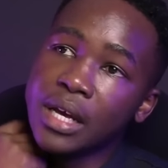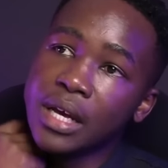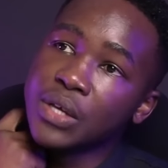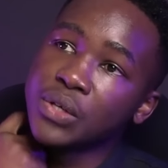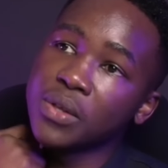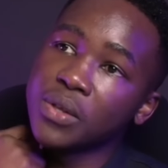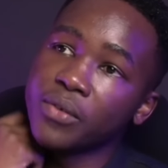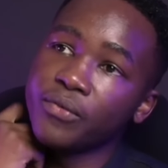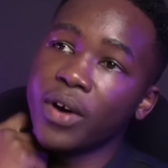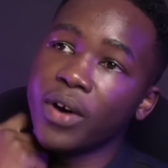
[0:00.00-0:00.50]

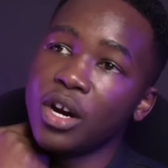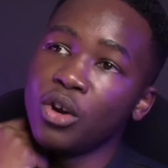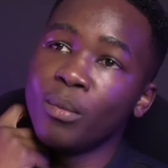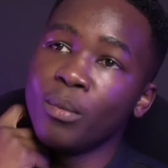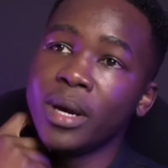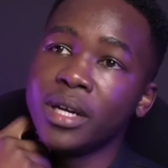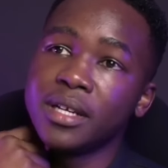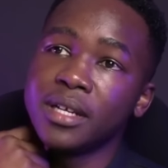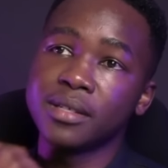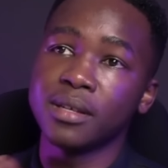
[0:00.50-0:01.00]
So the value
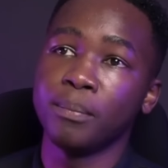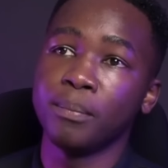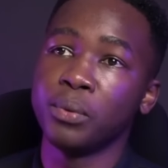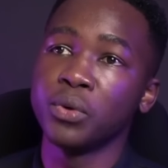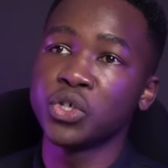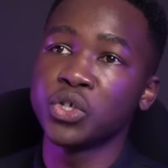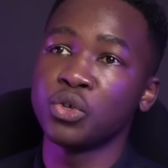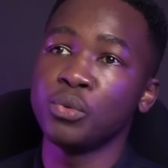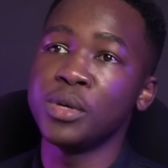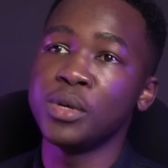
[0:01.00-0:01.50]
bet is
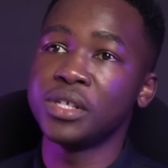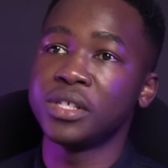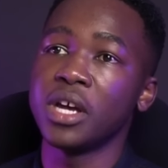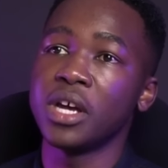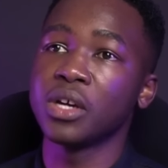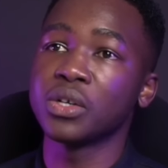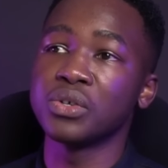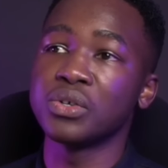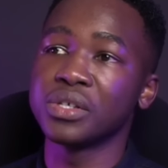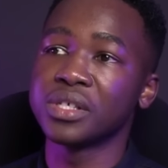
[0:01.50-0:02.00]
supposed to be
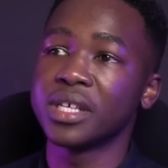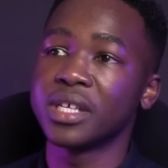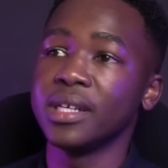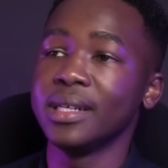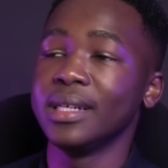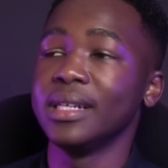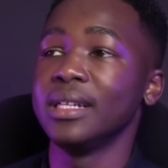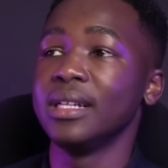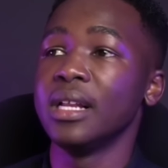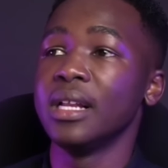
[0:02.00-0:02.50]
staked on
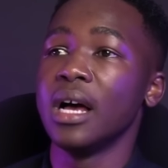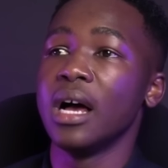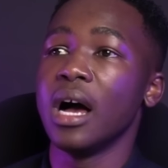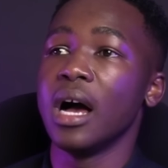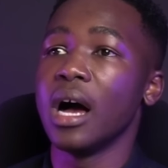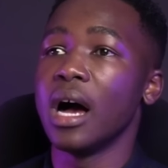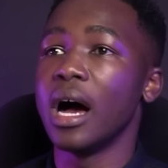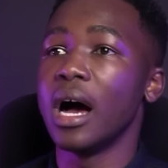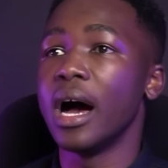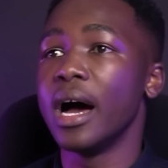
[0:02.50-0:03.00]
single,
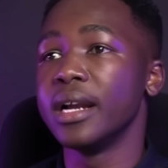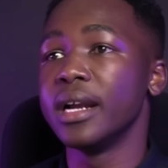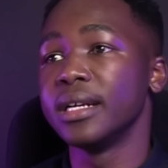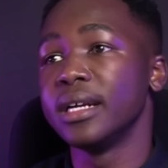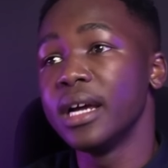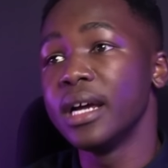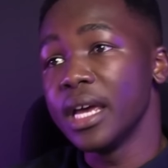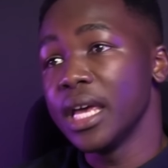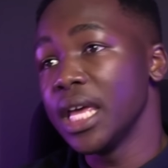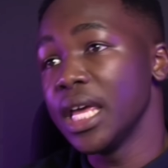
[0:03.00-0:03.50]
and
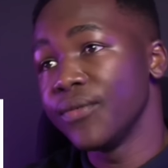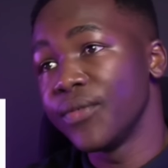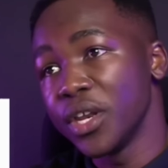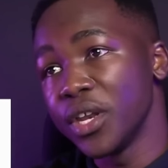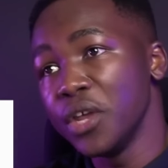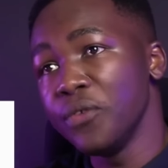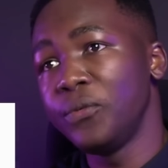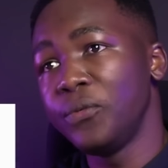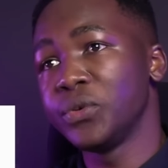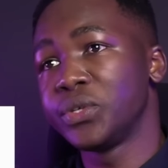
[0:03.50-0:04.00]

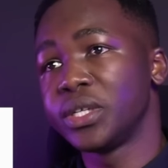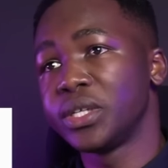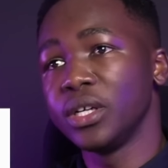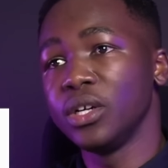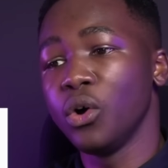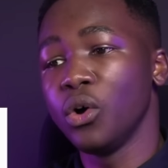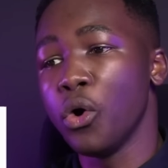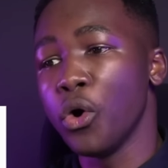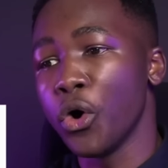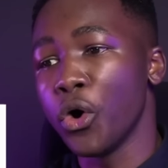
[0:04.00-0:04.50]
even if you're
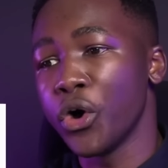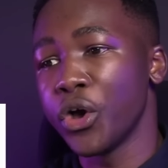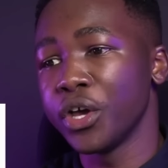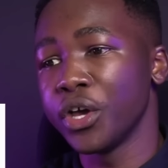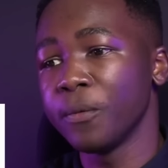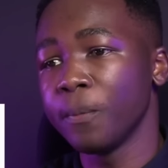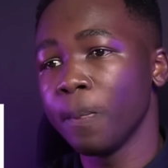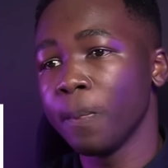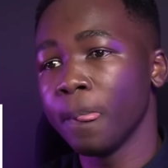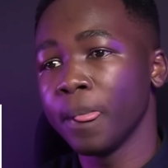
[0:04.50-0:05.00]
still
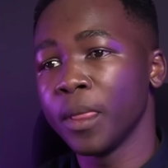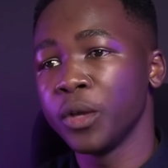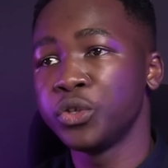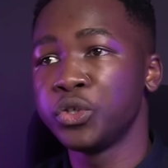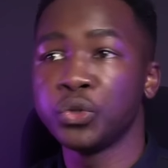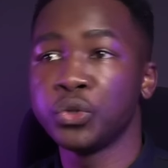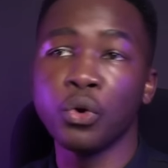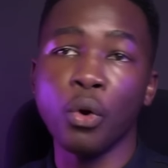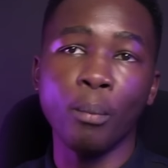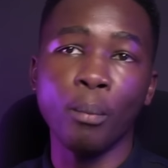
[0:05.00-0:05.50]
going
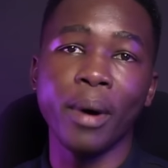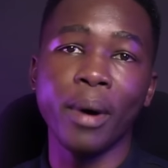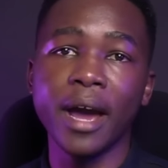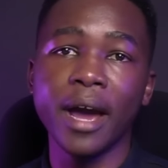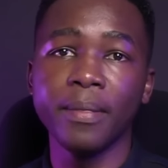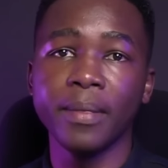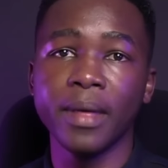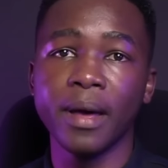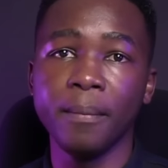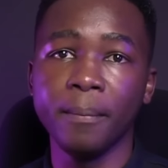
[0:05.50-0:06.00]
to
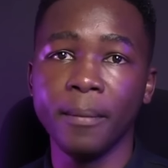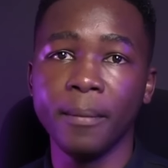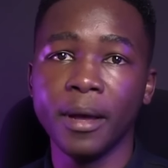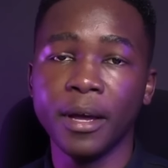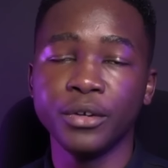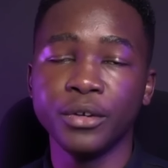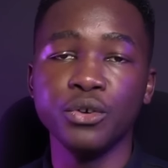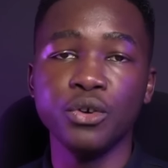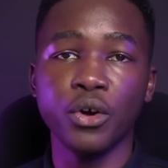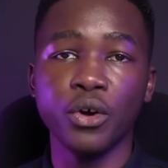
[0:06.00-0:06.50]
combine them,
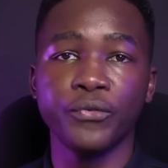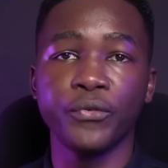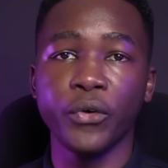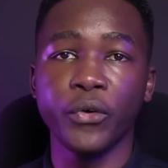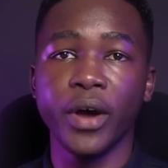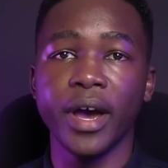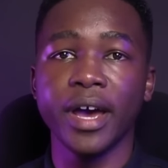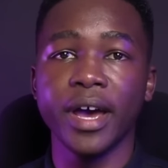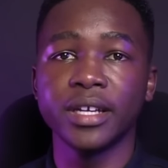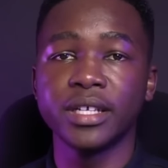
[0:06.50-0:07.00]
do not
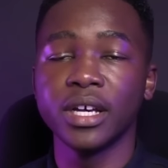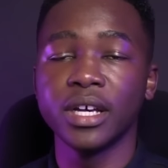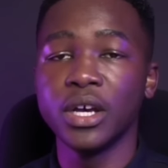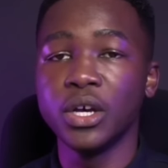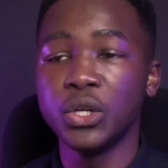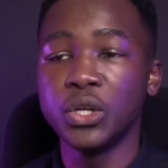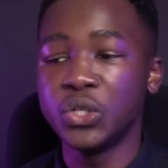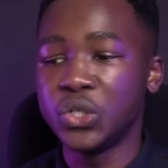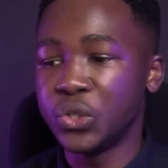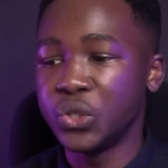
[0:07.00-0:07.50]
forget
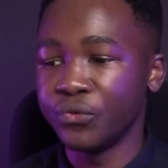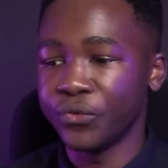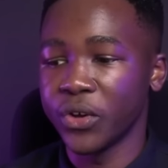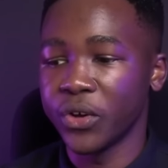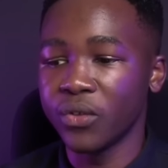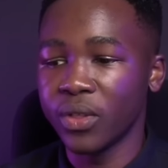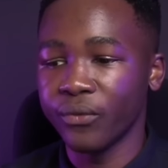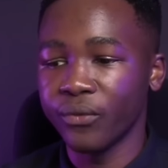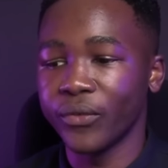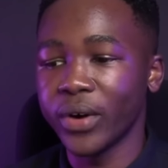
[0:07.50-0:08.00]
to
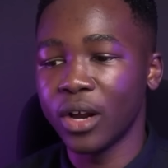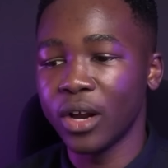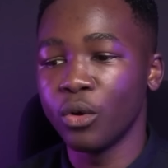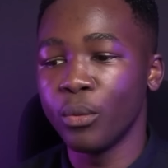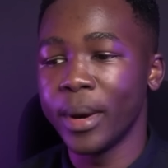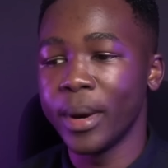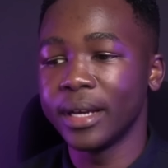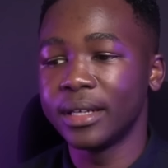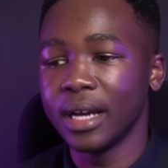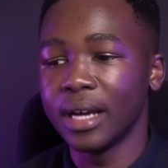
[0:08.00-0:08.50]
view the value
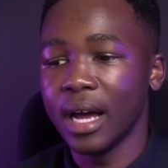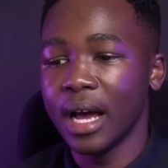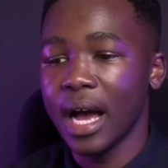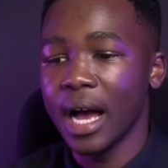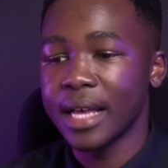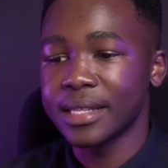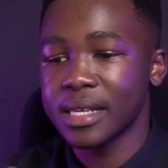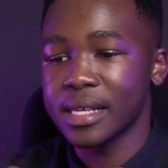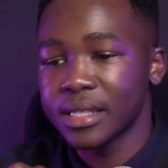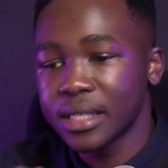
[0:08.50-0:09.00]
bet
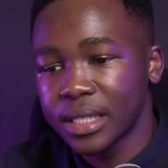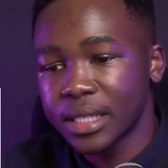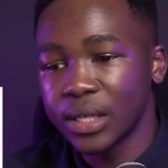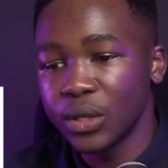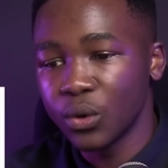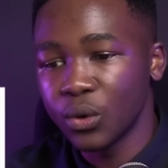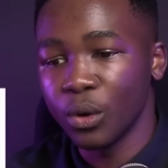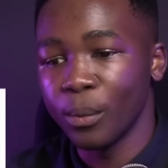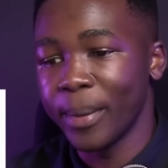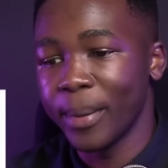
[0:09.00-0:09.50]
as a
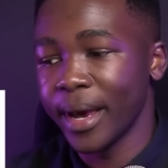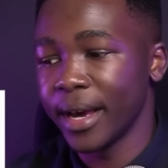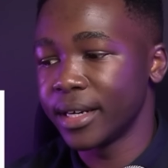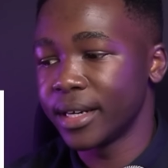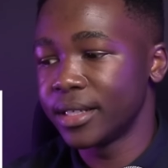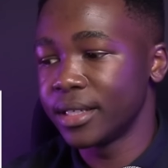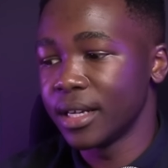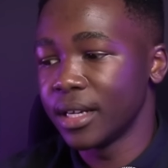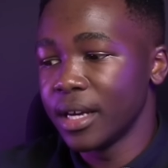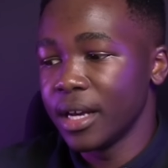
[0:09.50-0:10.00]
single
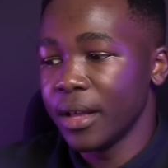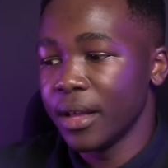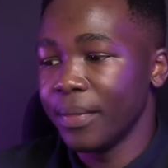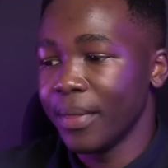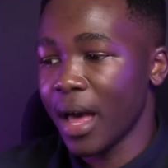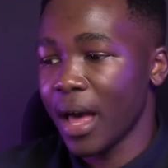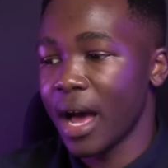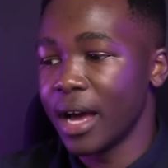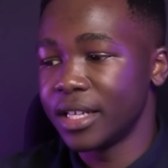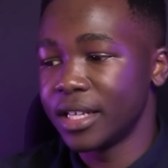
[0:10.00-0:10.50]
bet
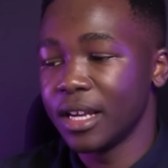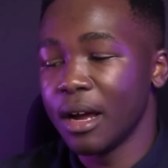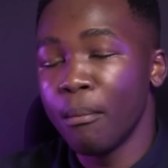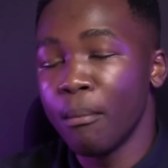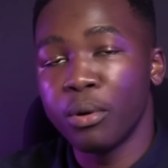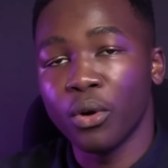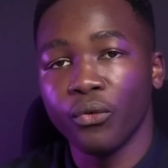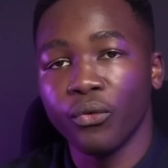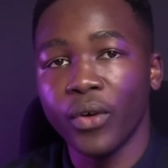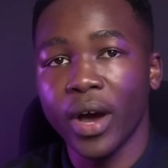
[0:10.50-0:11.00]
that
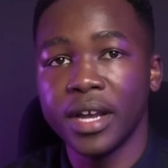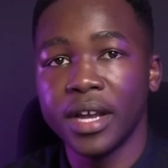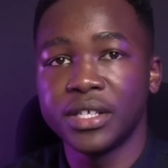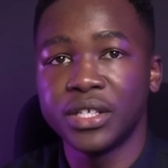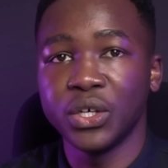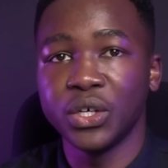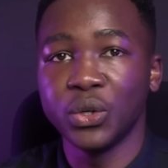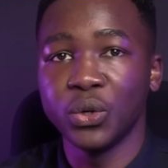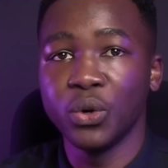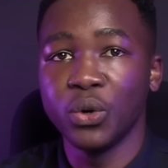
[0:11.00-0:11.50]

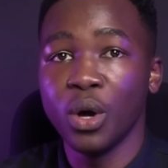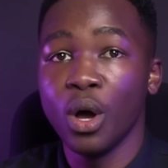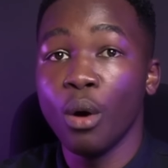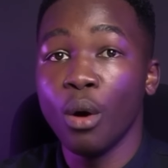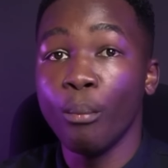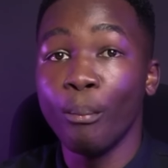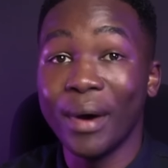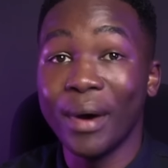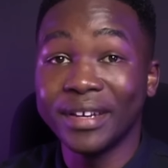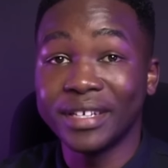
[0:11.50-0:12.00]
provides you
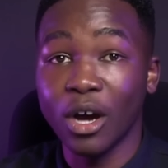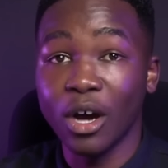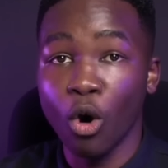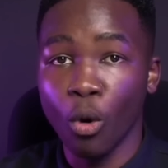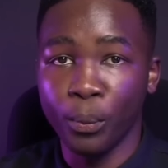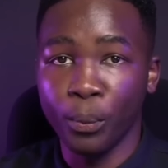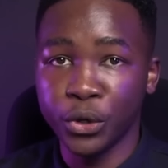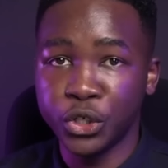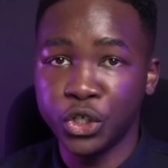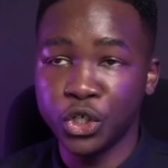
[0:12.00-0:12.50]
better
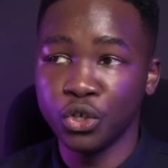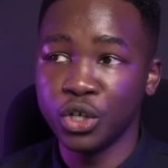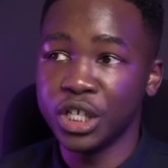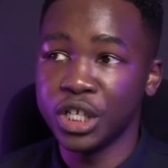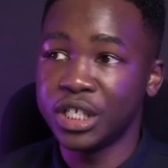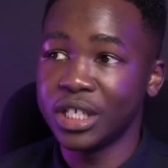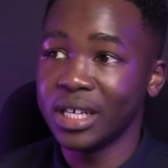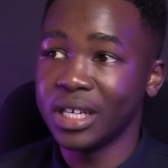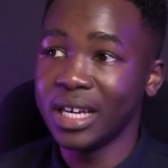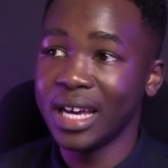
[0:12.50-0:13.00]

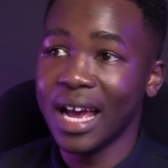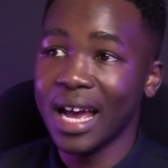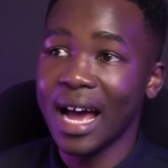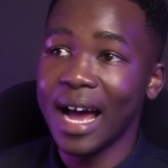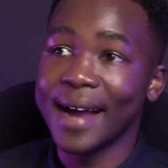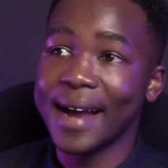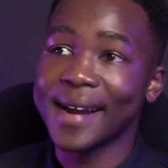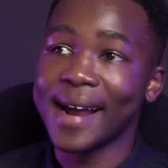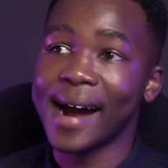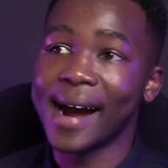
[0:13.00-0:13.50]
opportunity
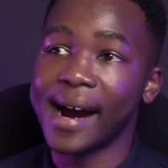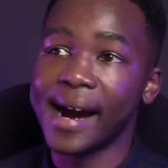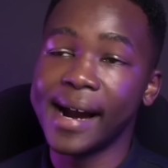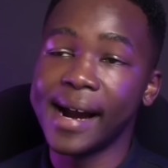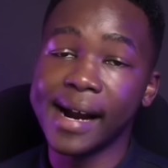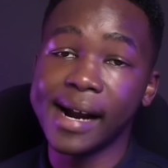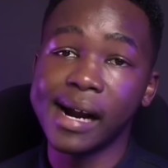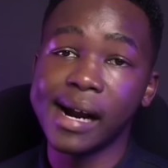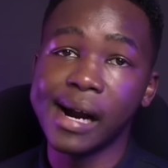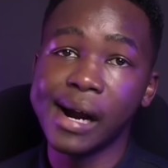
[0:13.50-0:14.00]
and a
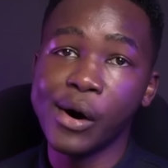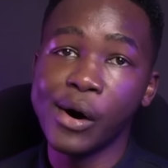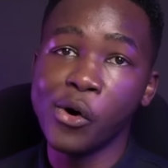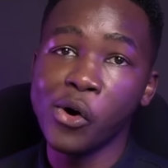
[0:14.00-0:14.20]
higher